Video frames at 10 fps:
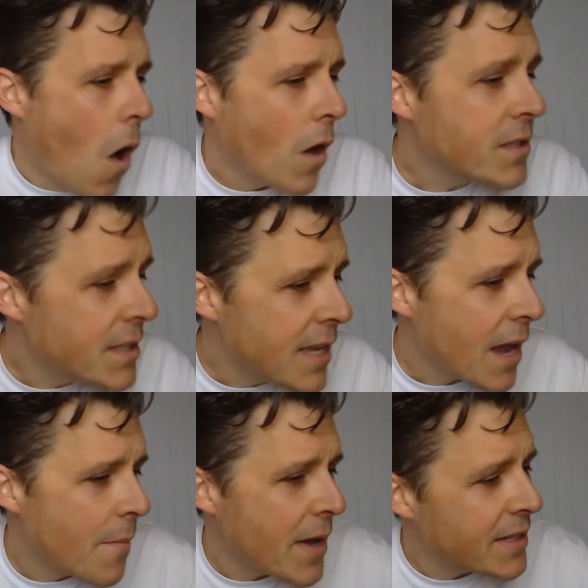Ostertag
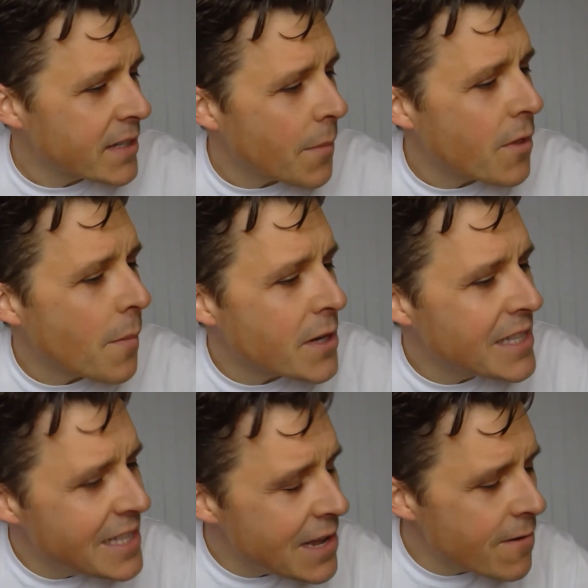makes some of the most
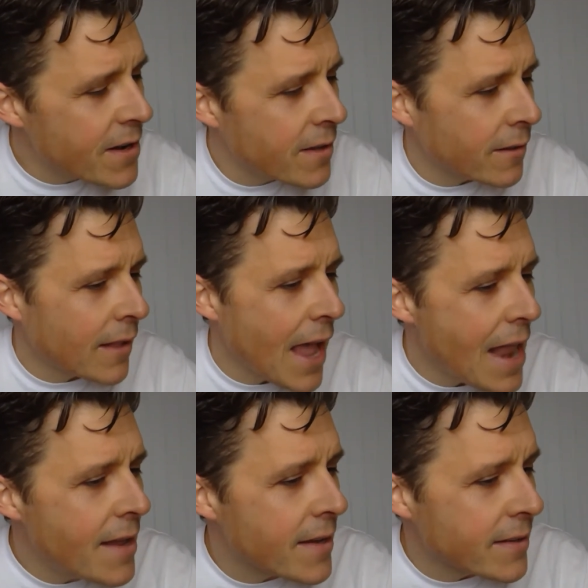lyrical,
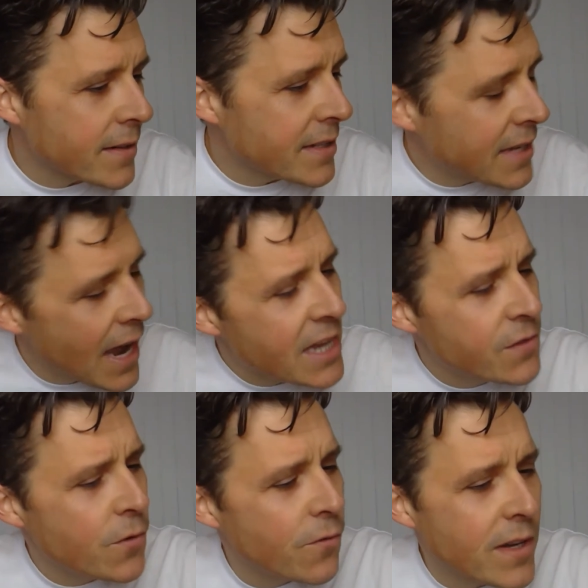elegant, and
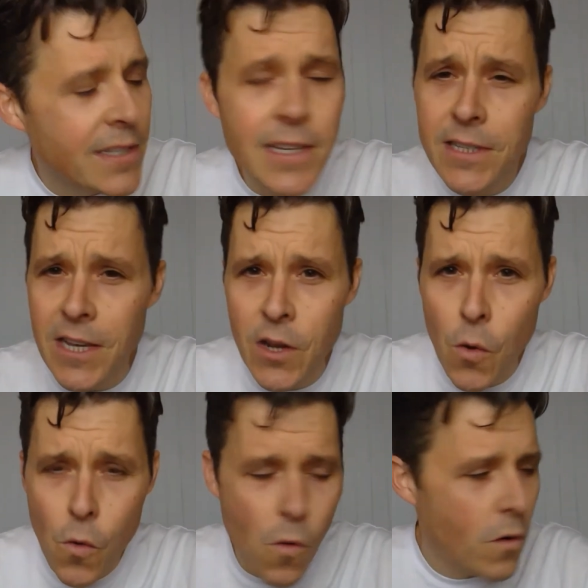tasteful Rieslings in
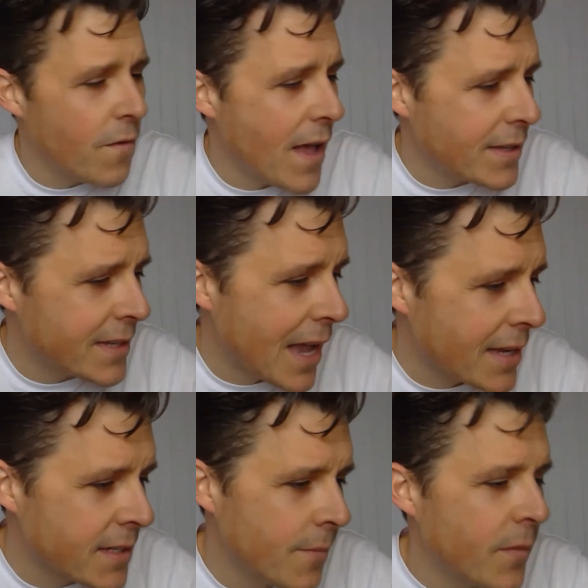all of
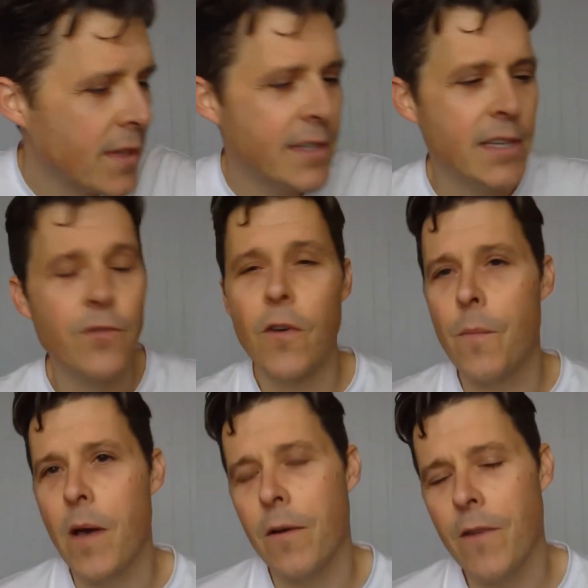Alsace. This is from
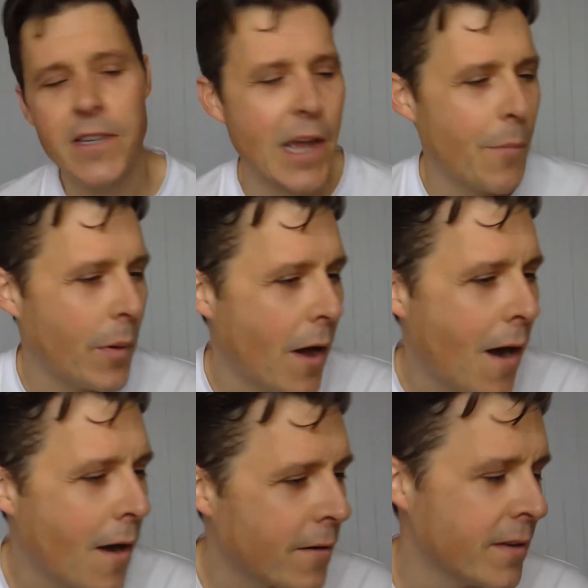Rajat
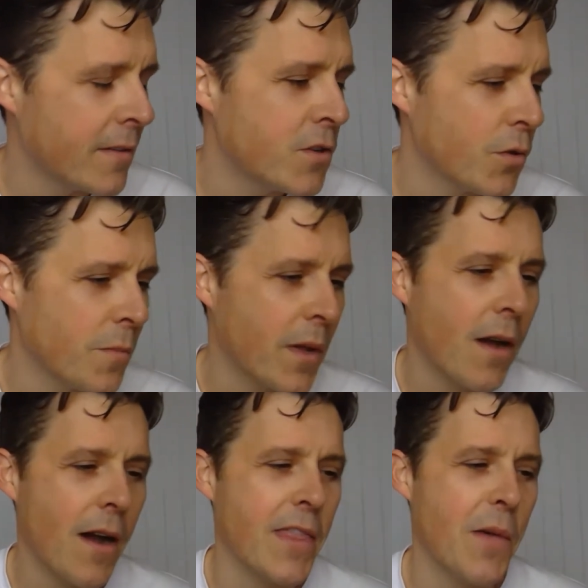Plar and Jordan
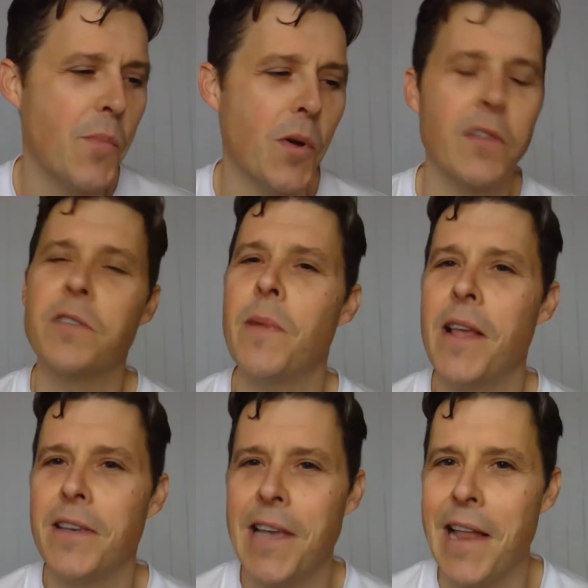Mackay in their book, The
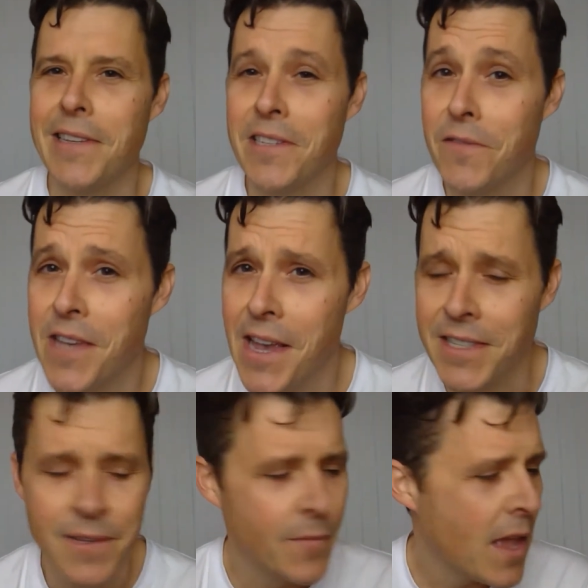Sommelier's Atlas of
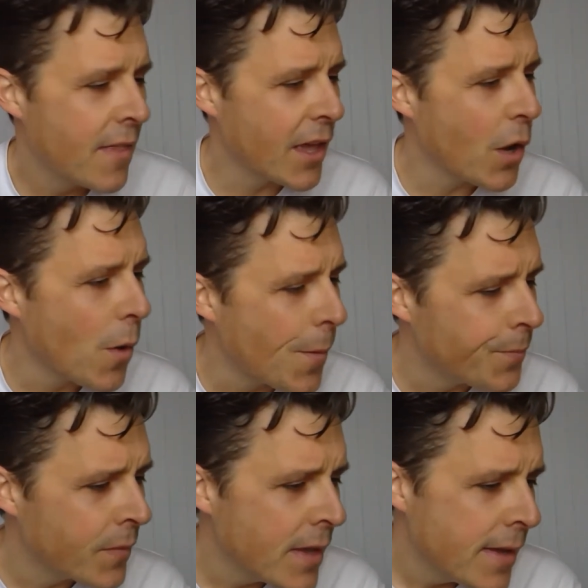Taste. They go
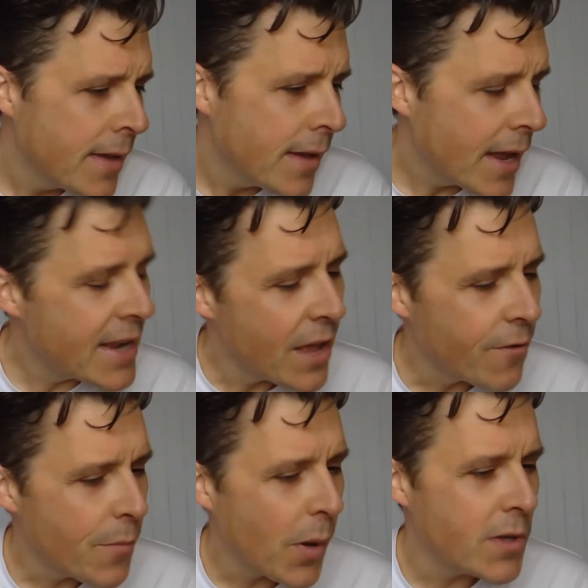on, he never
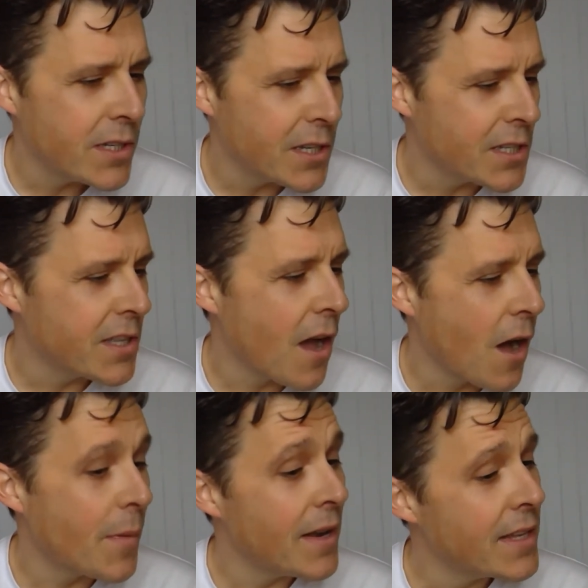imposes a style
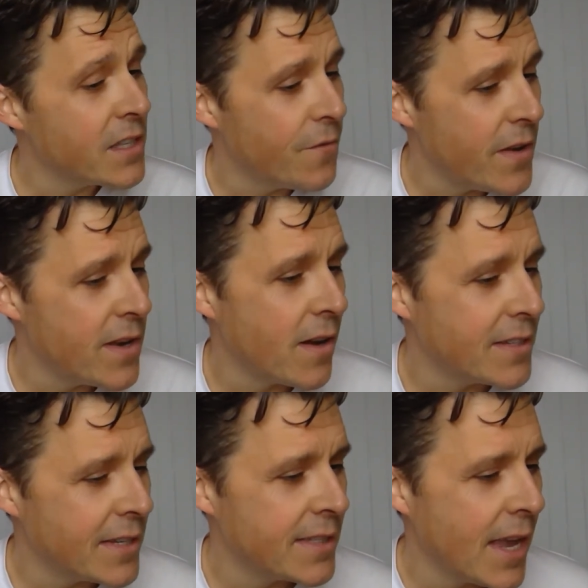but lets the vineyard
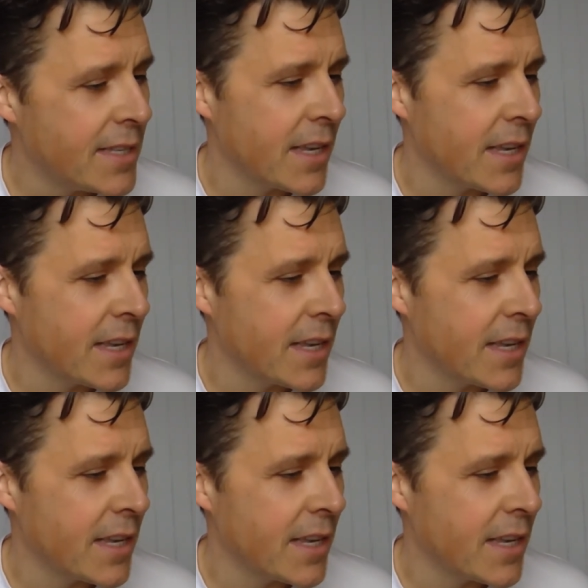dictate